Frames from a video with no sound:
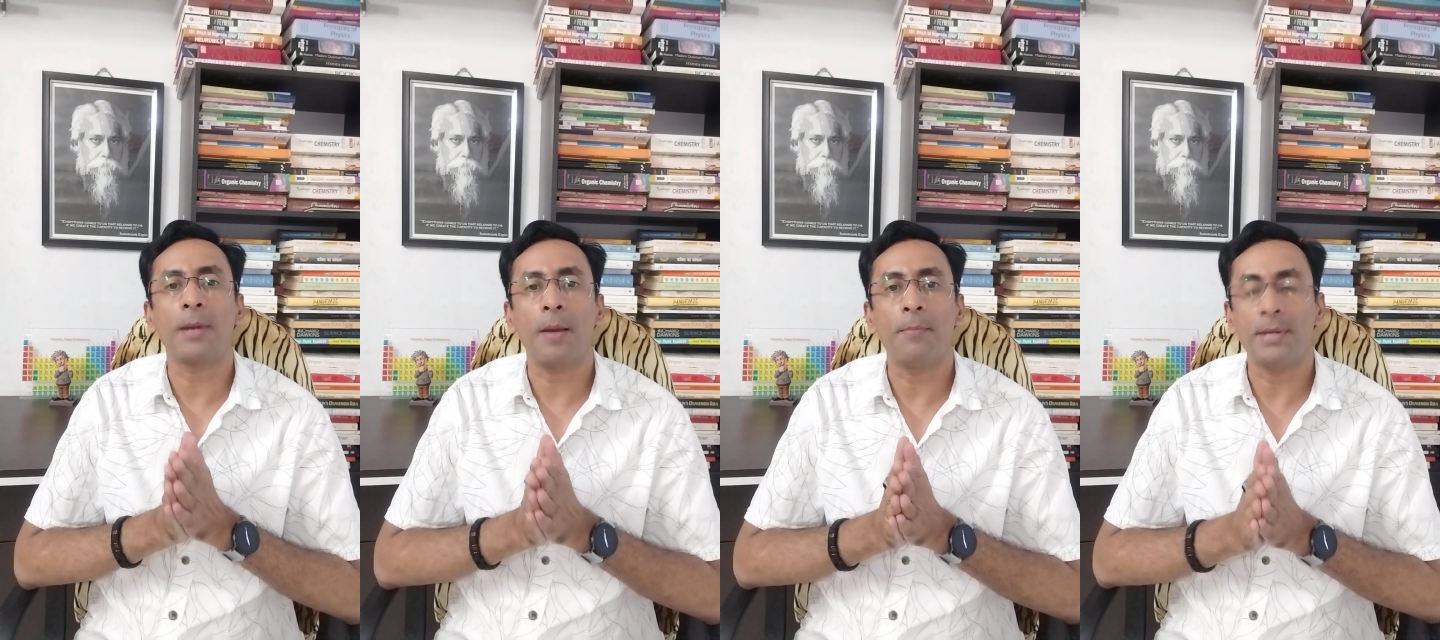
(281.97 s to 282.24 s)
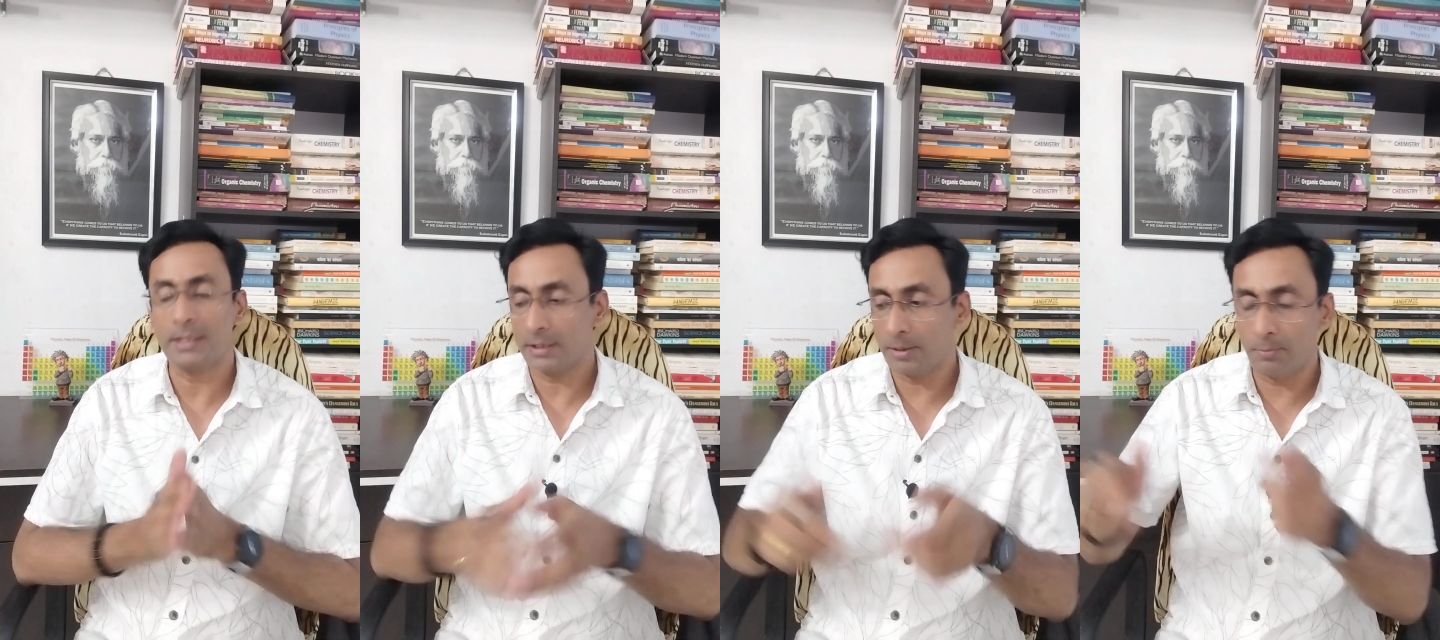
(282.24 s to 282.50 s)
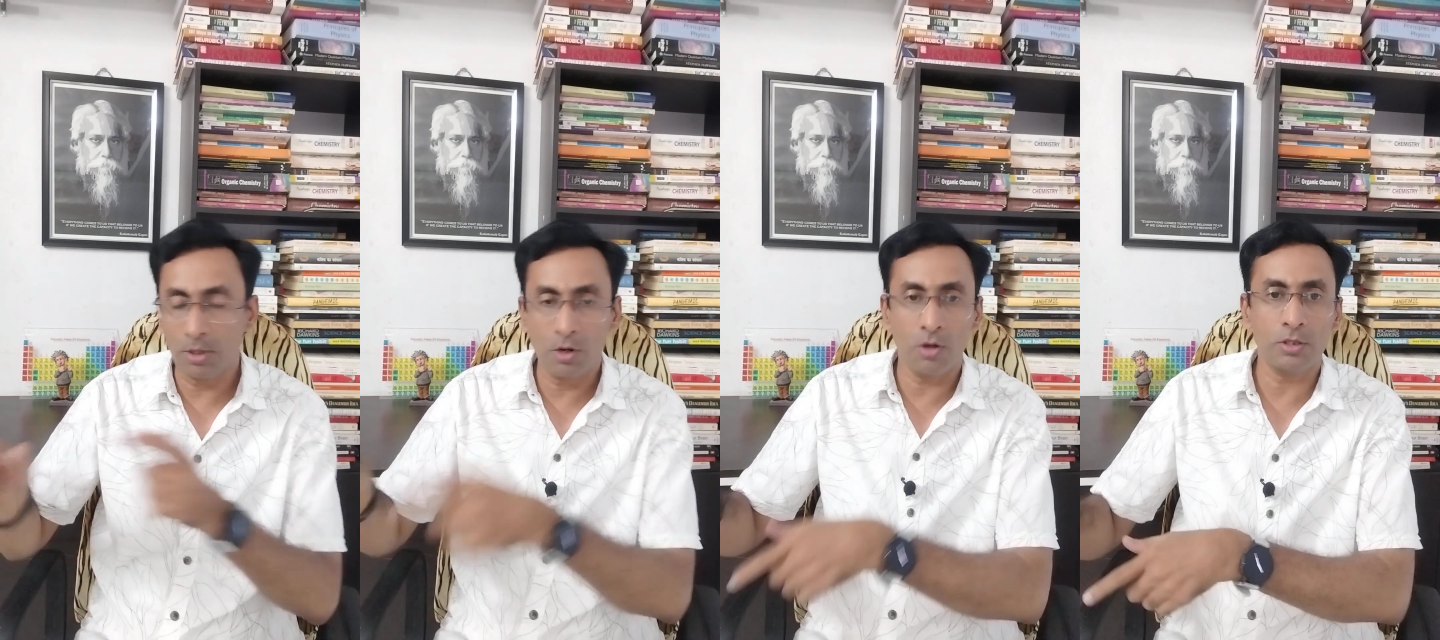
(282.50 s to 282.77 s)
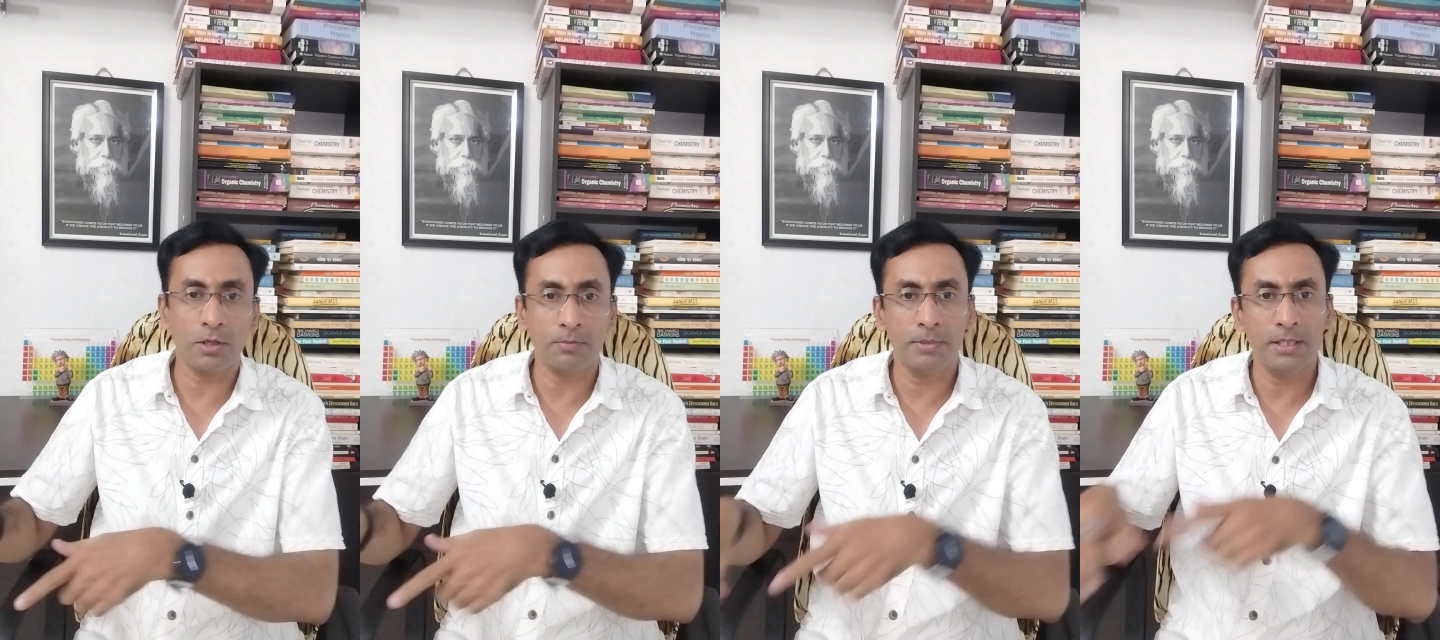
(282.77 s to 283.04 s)
capacity
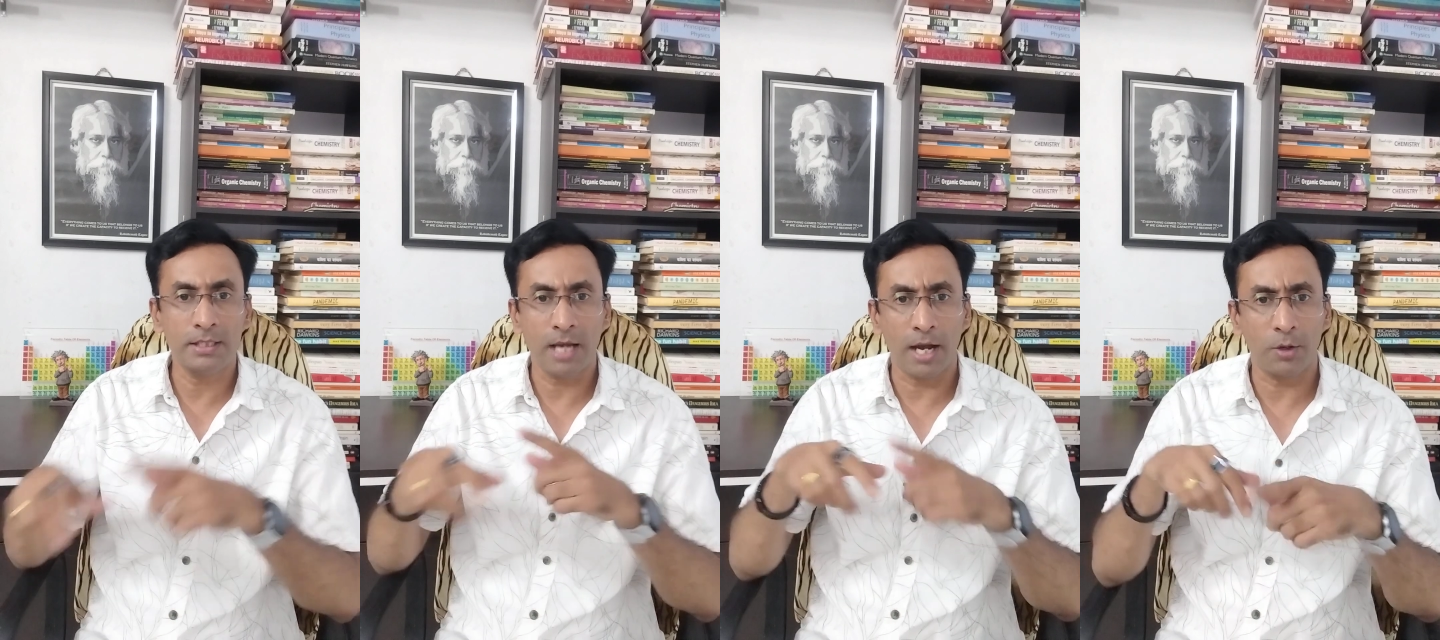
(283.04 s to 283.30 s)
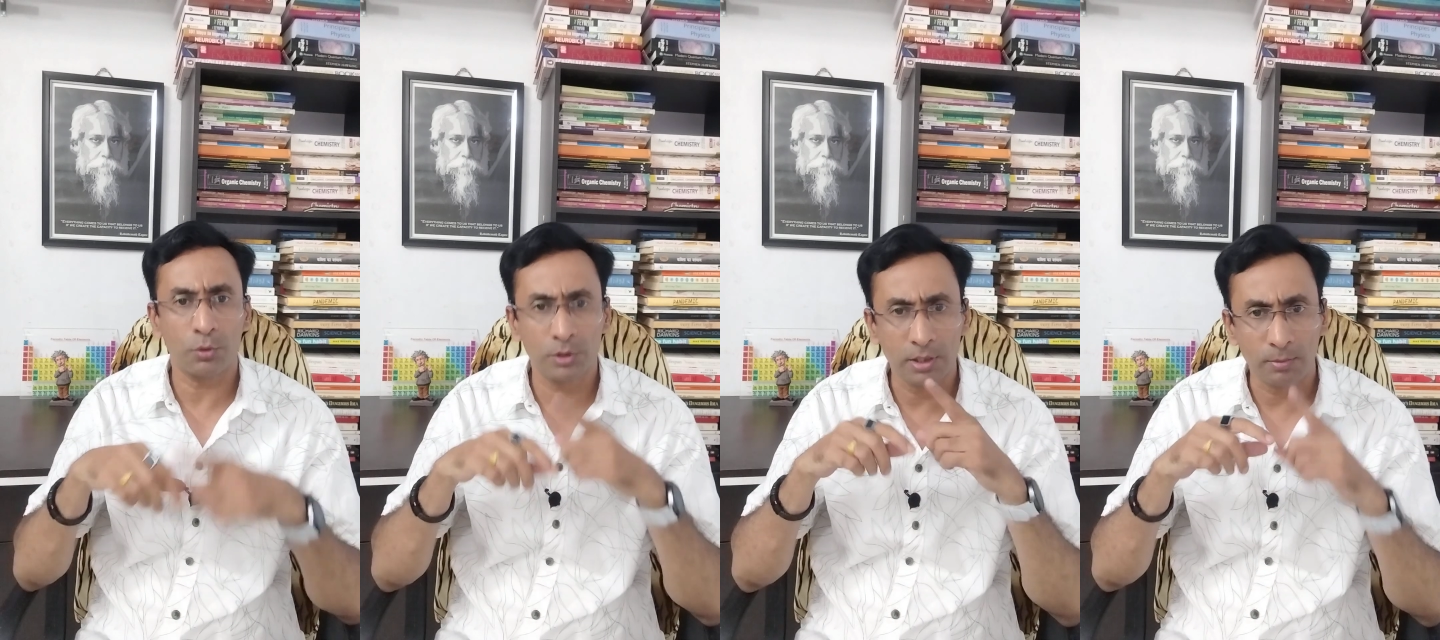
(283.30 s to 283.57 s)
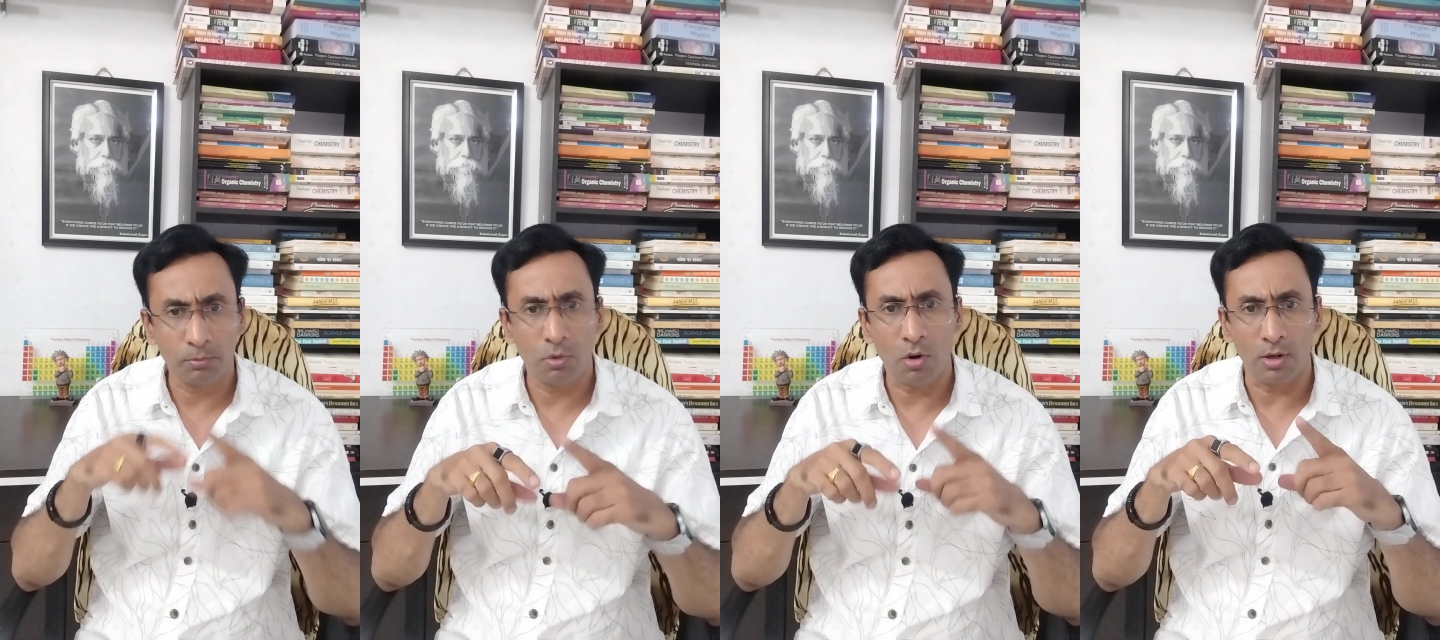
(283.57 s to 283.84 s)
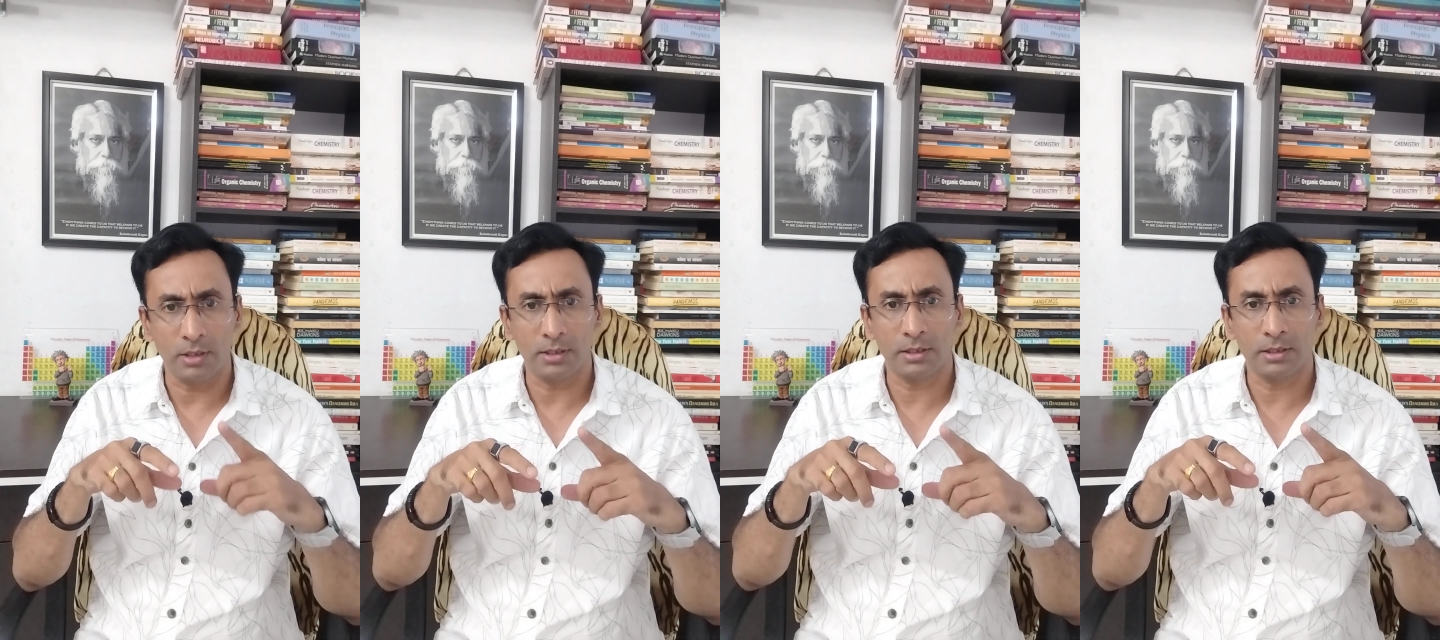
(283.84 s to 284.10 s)
because of these hydrogen
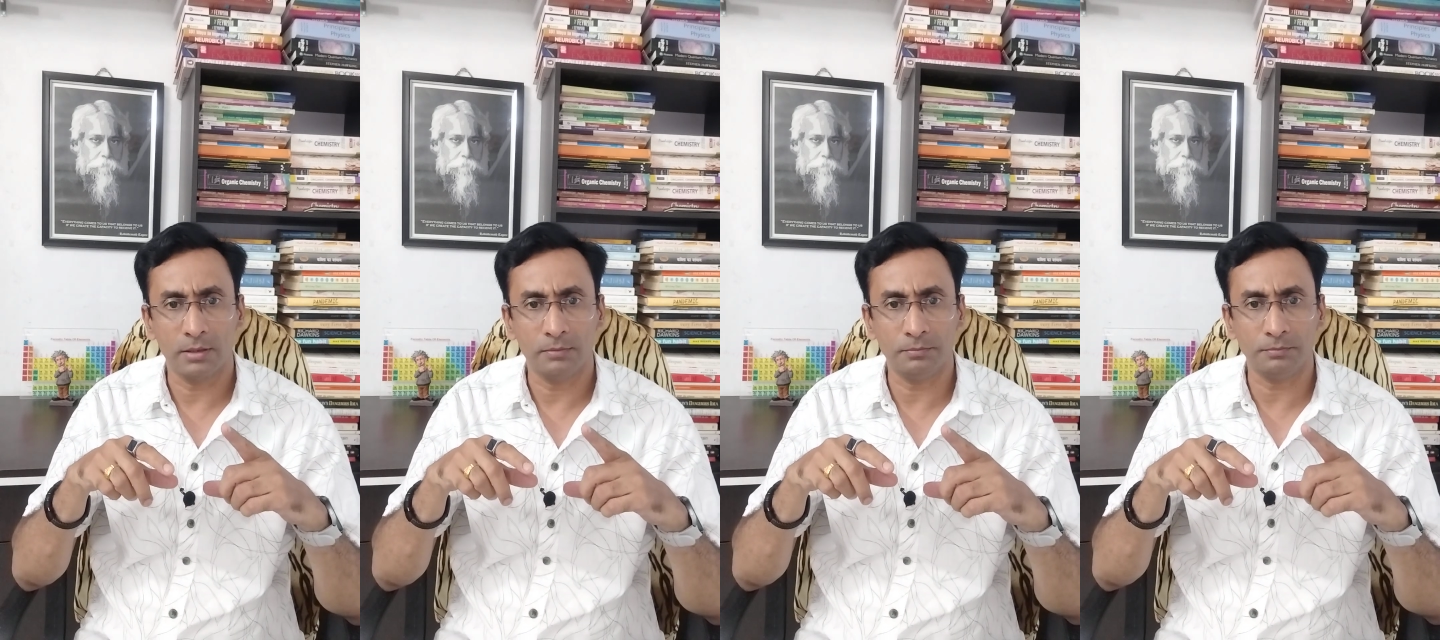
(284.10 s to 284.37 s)
bonds.